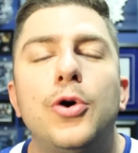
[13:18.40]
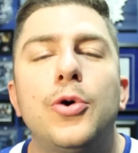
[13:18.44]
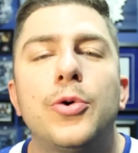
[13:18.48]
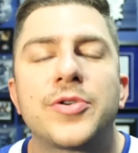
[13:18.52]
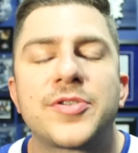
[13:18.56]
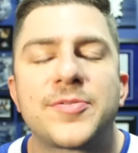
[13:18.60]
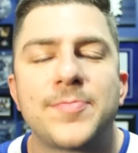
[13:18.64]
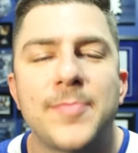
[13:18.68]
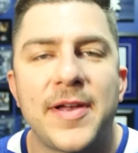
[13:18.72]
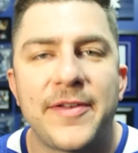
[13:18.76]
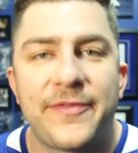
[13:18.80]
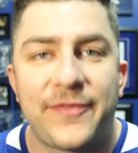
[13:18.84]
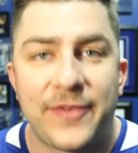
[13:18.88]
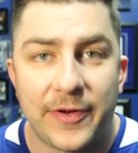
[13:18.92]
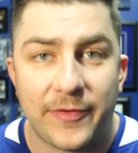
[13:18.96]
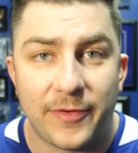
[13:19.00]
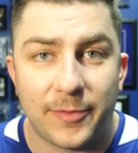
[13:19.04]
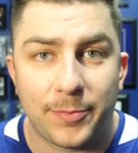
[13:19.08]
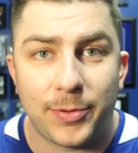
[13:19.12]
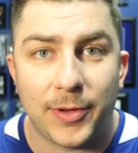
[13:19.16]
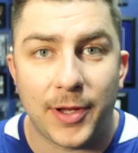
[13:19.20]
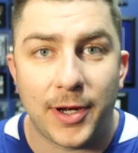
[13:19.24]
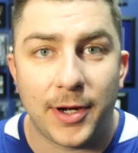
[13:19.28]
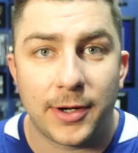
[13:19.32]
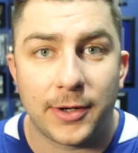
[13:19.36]
Who was my
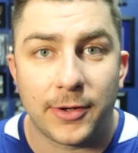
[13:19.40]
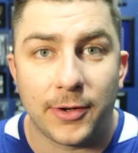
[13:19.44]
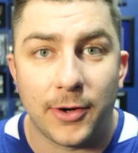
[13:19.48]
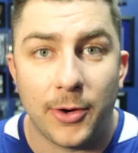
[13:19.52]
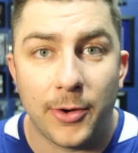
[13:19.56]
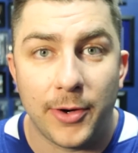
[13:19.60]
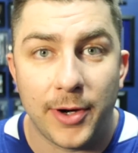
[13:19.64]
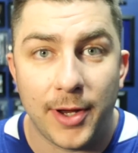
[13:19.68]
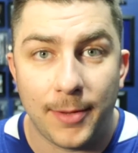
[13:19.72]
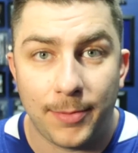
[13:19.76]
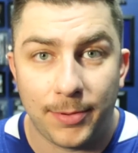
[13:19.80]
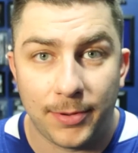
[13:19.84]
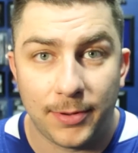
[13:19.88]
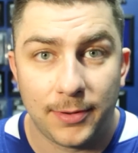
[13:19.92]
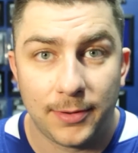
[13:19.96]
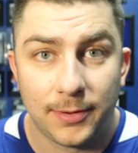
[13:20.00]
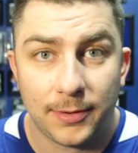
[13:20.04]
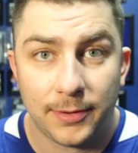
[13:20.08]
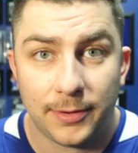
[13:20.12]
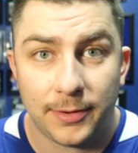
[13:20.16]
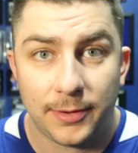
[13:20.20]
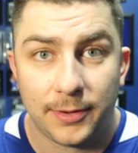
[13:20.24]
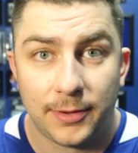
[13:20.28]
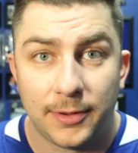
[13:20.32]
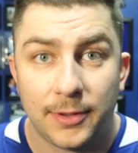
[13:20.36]
favorite player growing up?
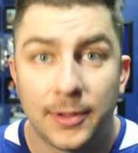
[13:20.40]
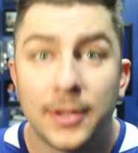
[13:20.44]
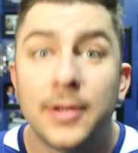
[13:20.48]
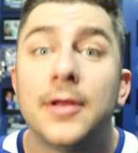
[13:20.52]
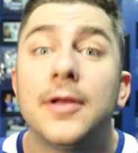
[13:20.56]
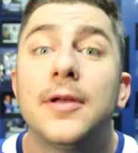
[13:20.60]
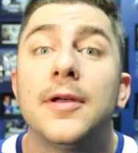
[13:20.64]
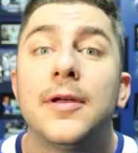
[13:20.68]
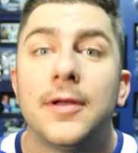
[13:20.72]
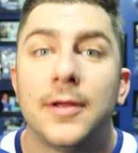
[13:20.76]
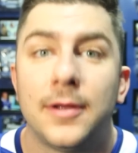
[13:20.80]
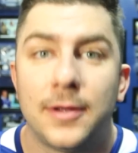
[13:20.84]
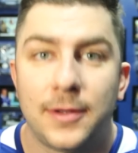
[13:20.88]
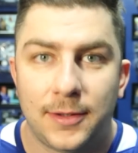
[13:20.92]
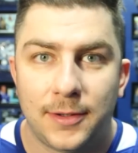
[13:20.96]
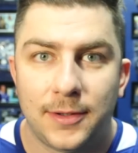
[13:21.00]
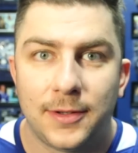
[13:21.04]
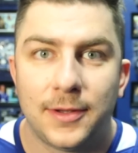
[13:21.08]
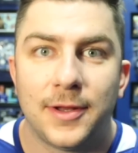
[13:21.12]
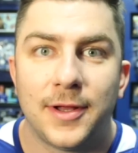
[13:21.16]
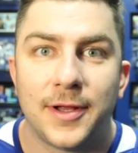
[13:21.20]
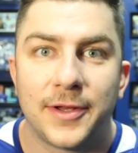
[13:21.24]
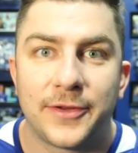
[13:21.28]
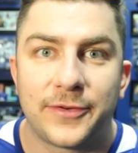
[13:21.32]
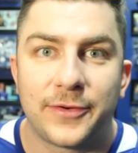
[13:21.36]

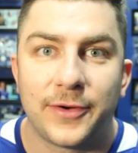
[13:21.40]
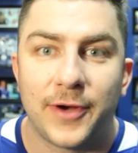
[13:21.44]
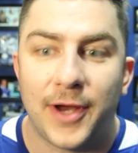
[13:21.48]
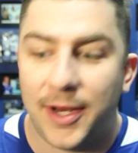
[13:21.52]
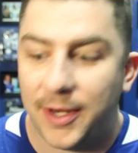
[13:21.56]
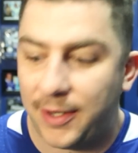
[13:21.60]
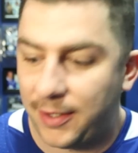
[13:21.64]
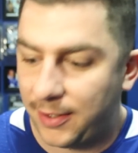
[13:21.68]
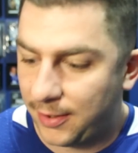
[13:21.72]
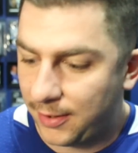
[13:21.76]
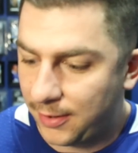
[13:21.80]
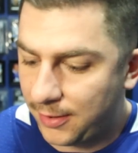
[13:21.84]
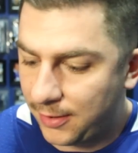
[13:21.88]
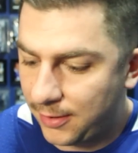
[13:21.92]
That's right.